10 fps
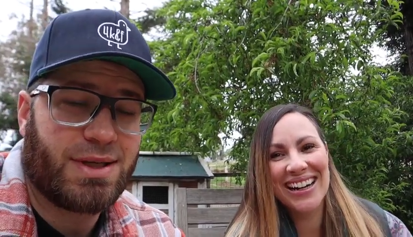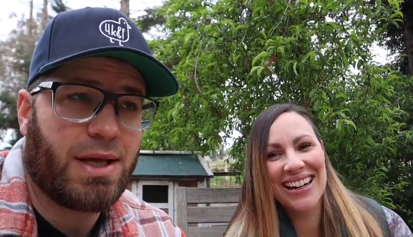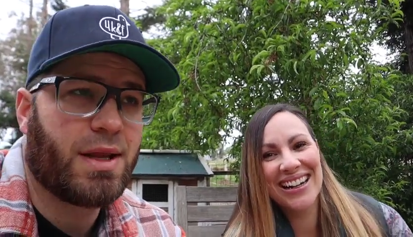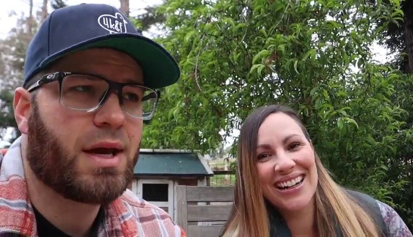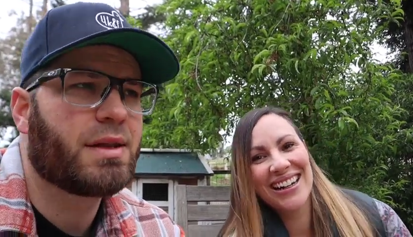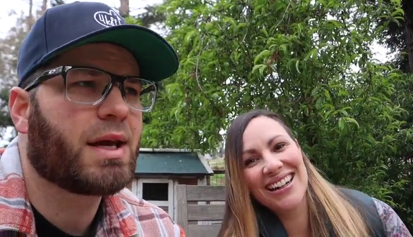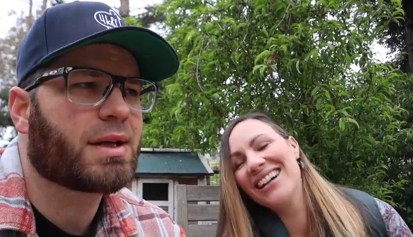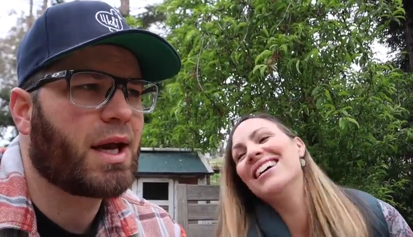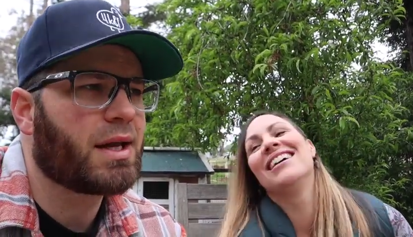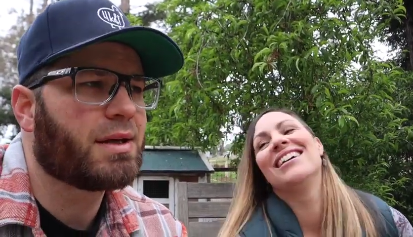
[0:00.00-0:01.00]
Speaker 1: And that,
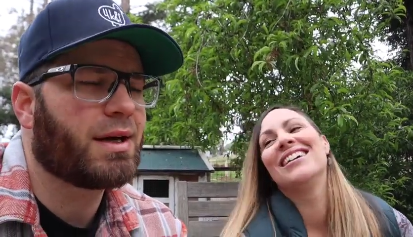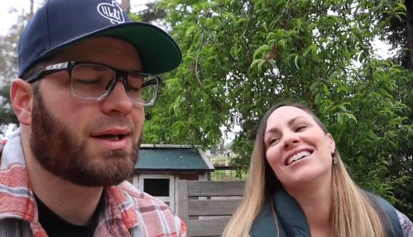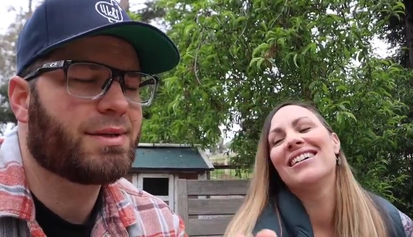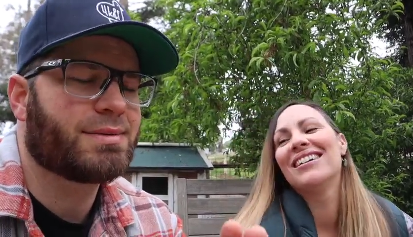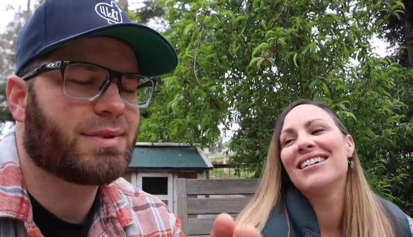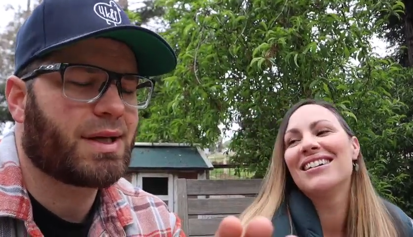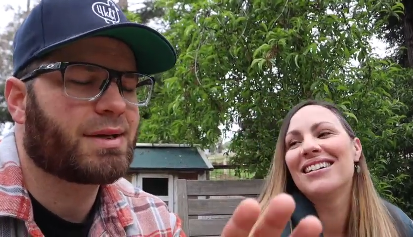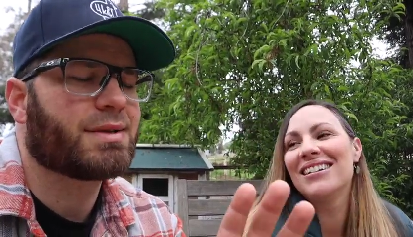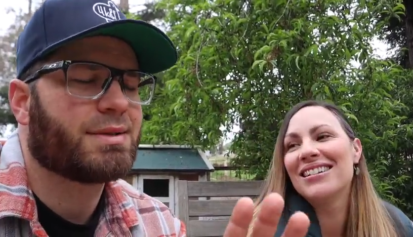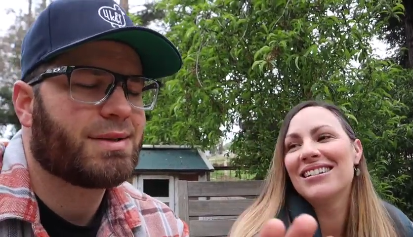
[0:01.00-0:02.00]
that kind of, I like,
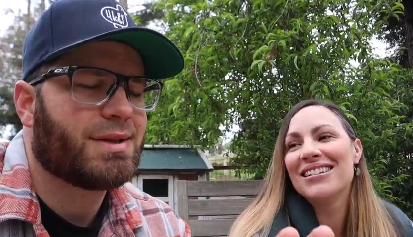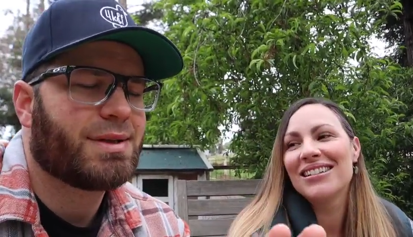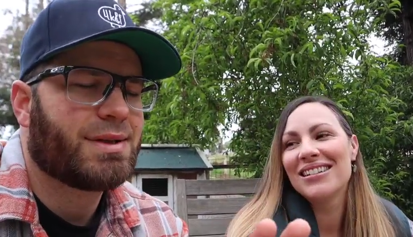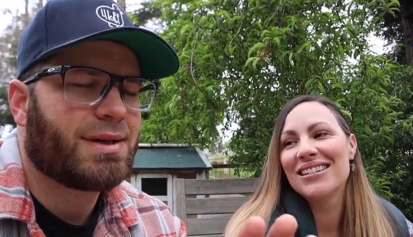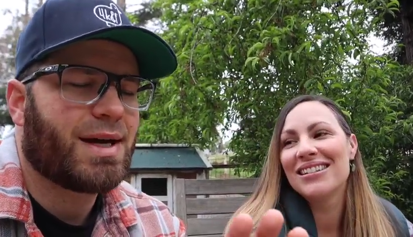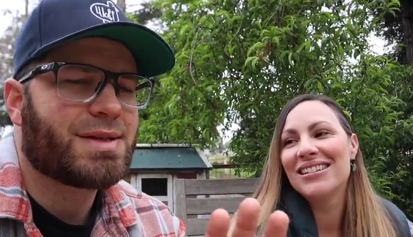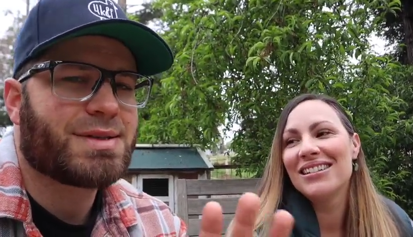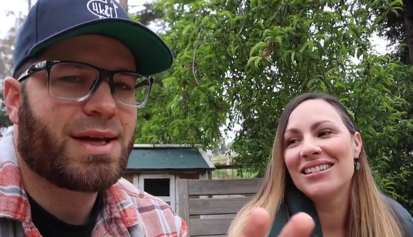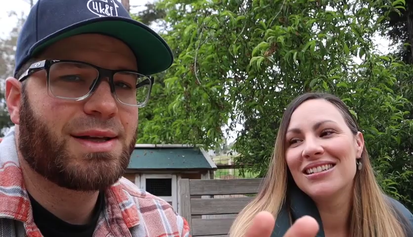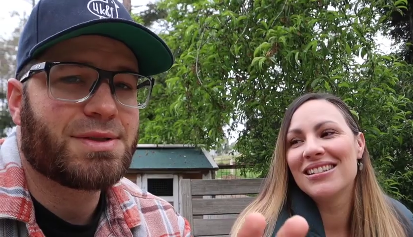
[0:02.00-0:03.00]
I
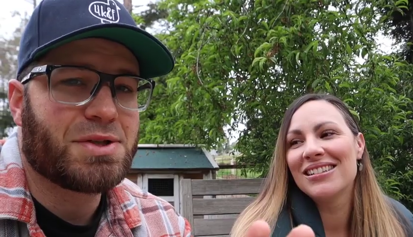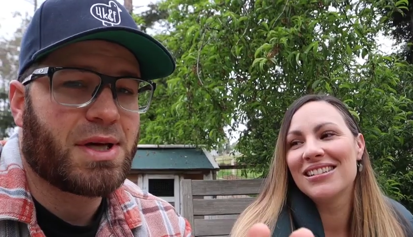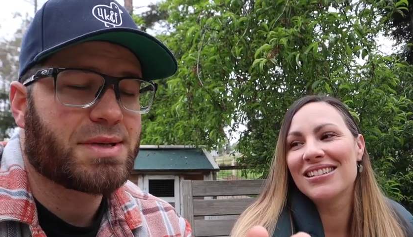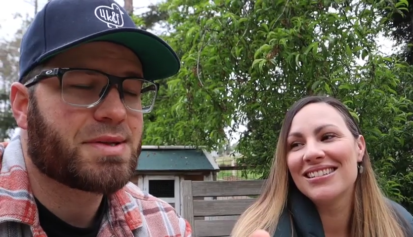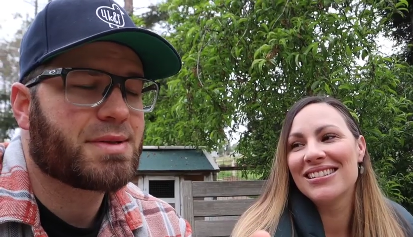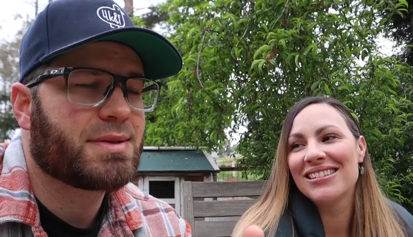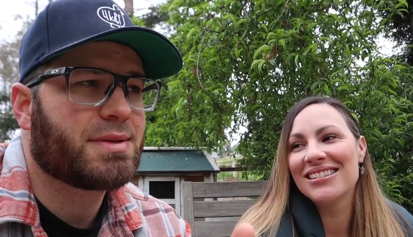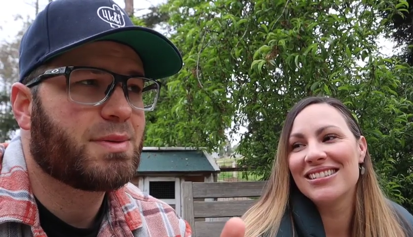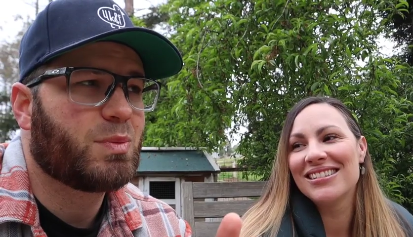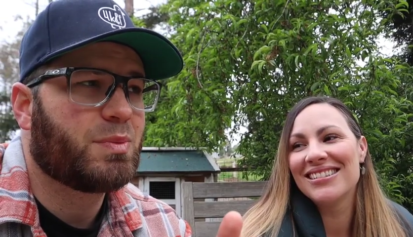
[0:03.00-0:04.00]
say it in jest,
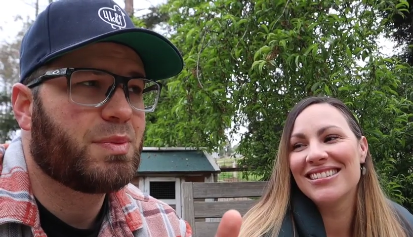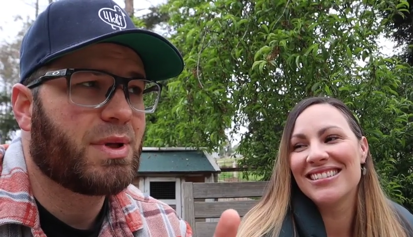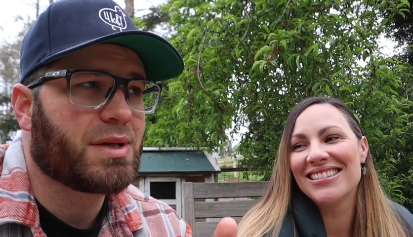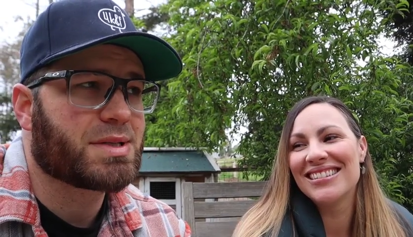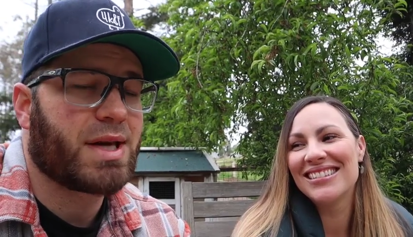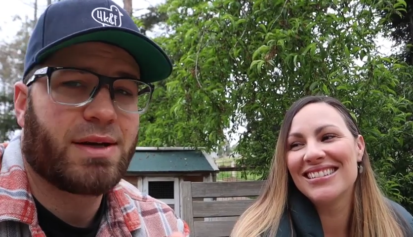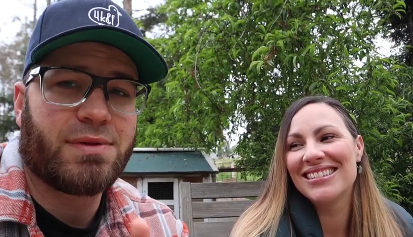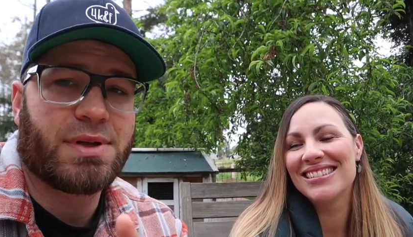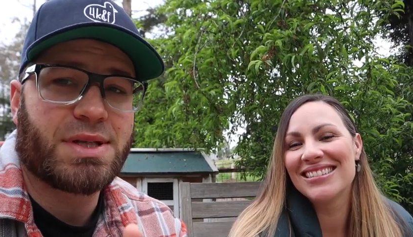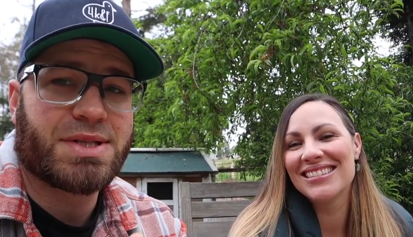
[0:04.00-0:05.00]
does kind of
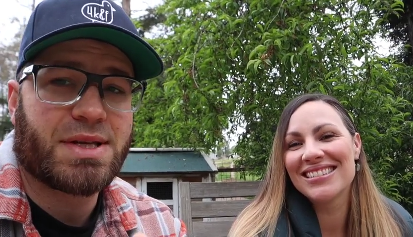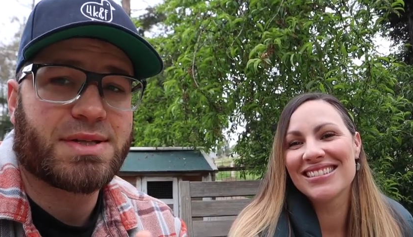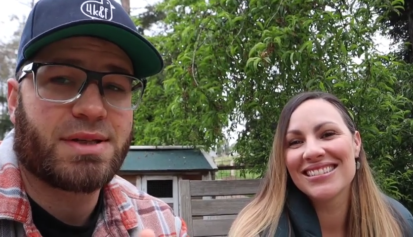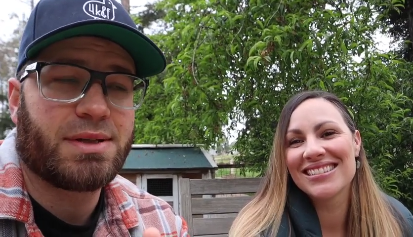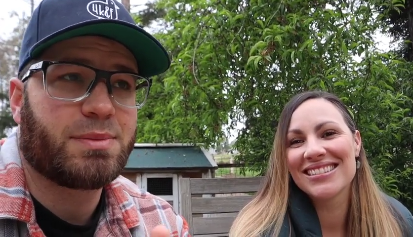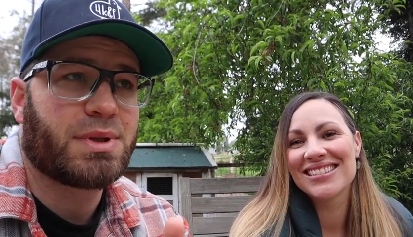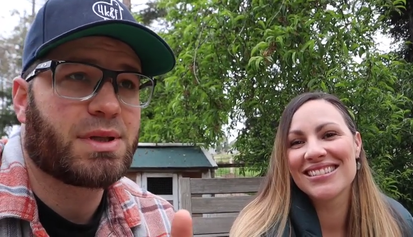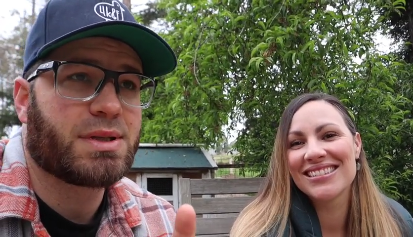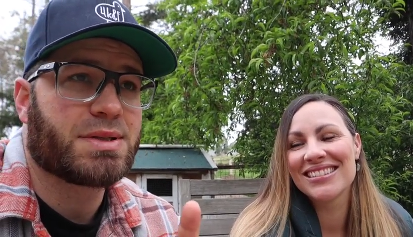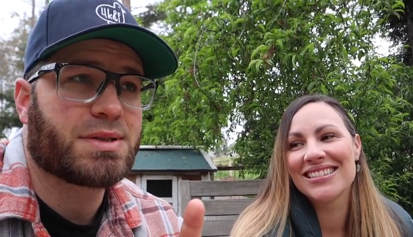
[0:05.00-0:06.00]
a necessity
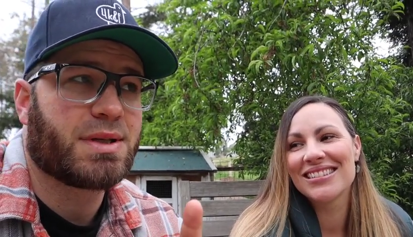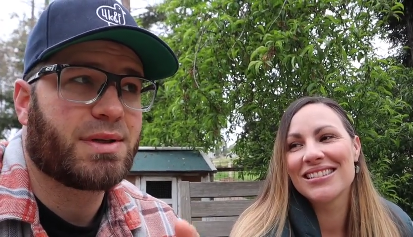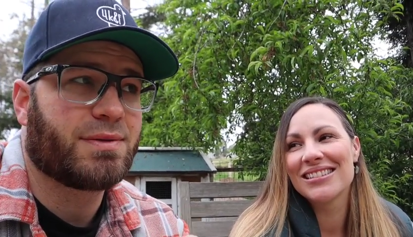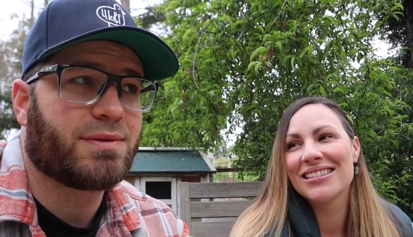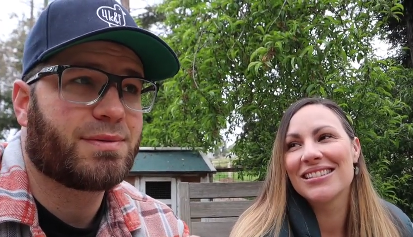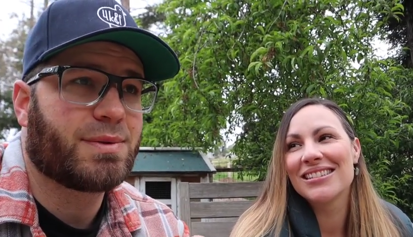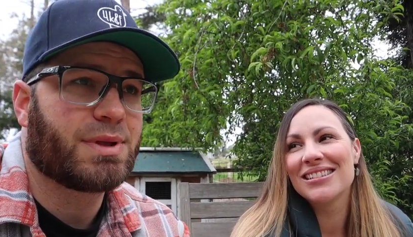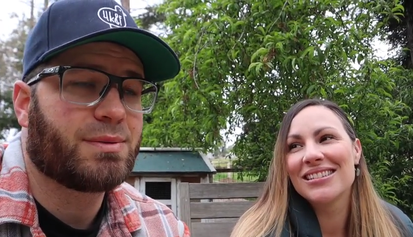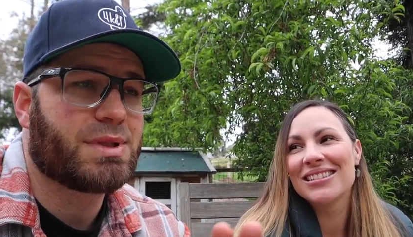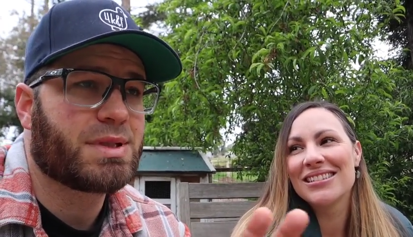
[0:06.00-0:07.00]
because of, we,
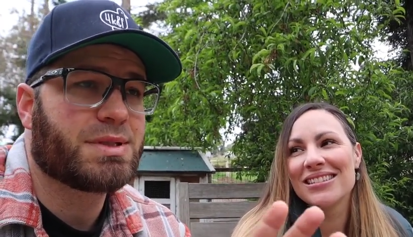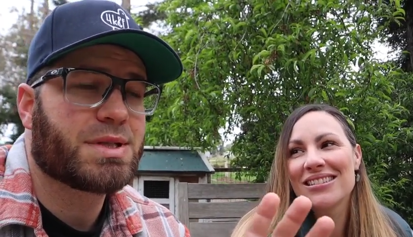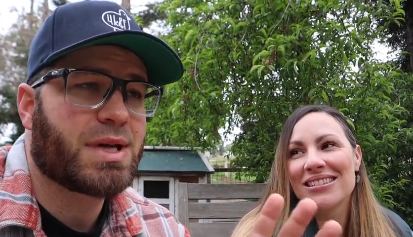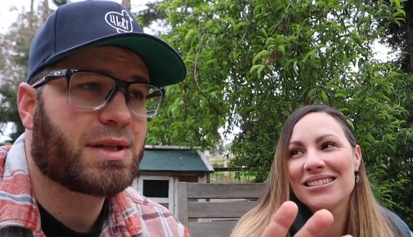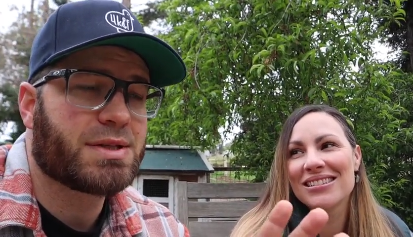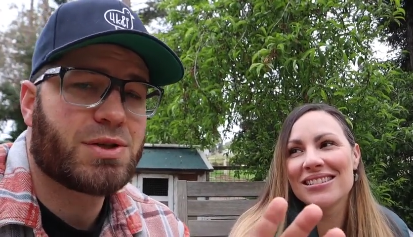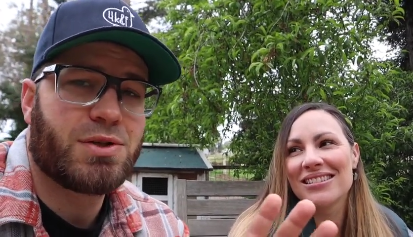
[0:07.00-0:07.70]
we just got this